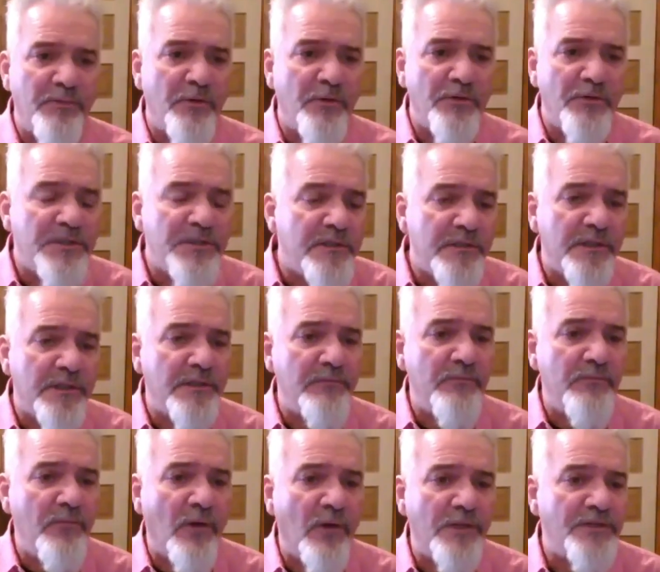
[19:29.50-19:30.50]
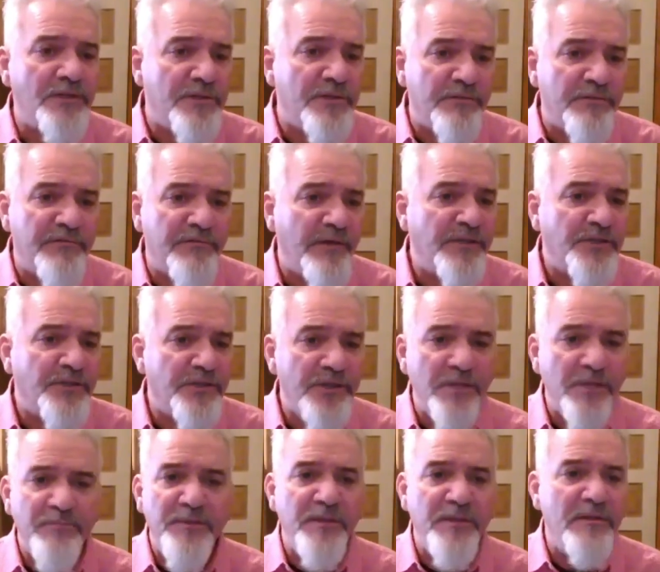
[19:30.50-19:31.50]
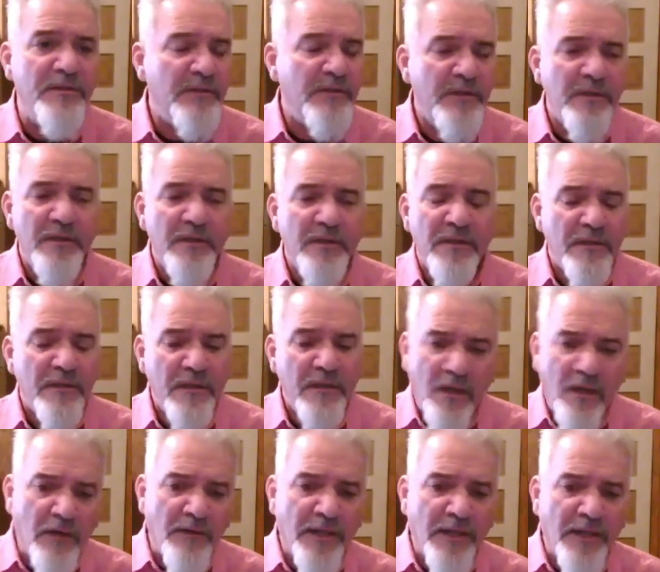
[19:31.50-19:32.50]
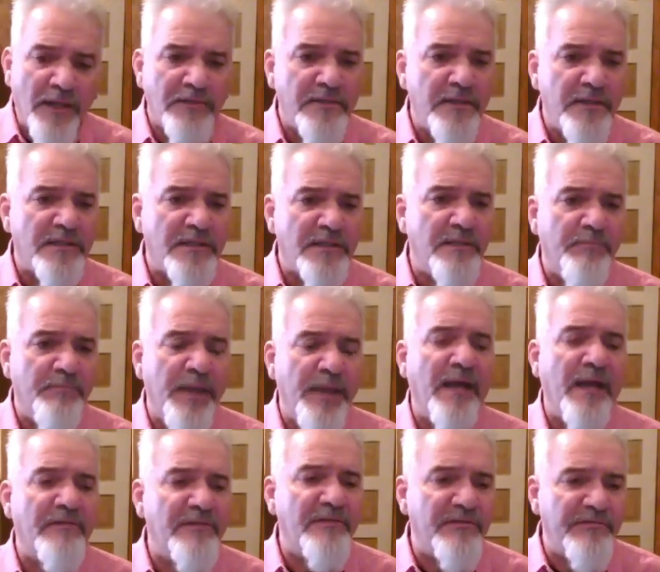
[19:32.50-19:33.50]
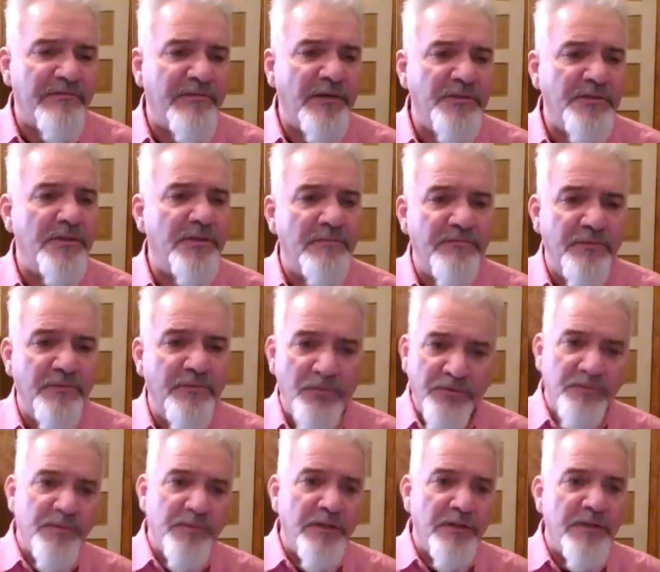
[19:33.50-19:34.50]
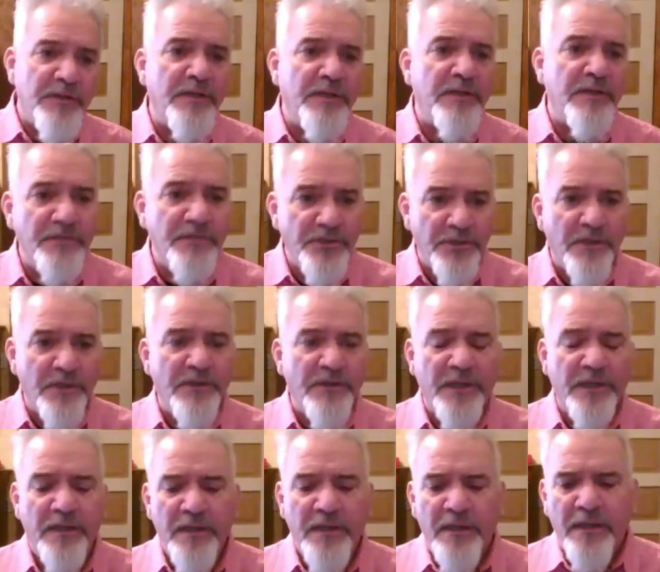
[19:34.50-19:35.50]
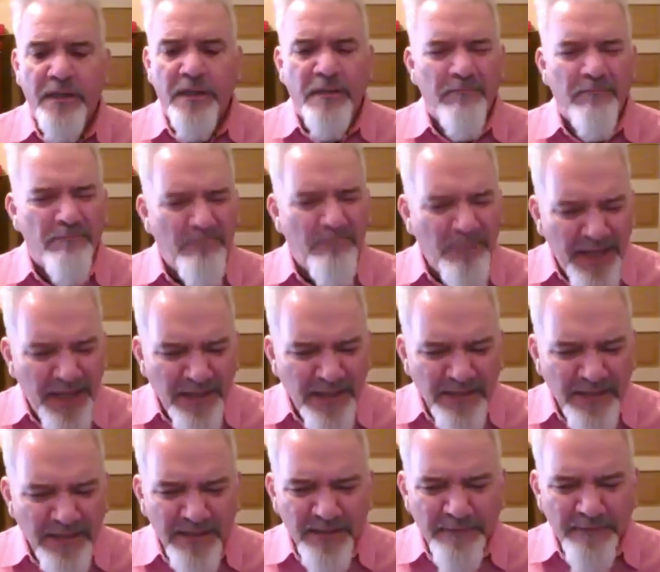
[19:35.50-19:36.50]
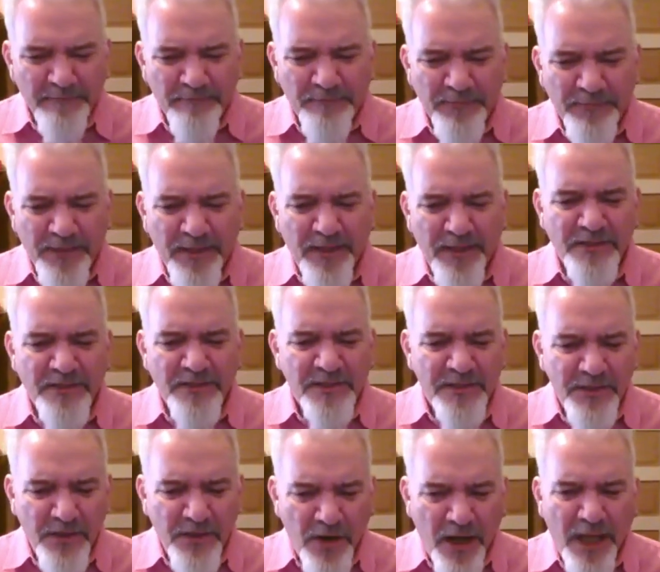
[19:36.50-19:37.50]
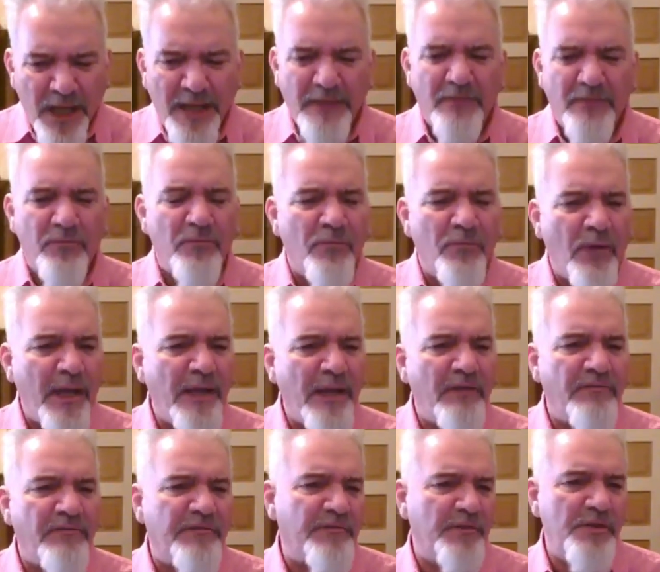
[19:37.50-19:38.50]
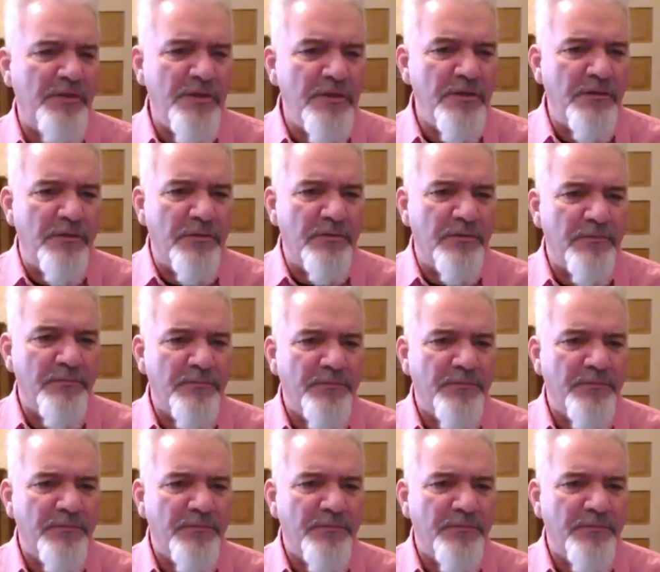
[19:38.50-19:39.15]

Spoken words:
person that wants your friendship. And, that's the path to friendship, vulnerability and sharing. But it's not right for you.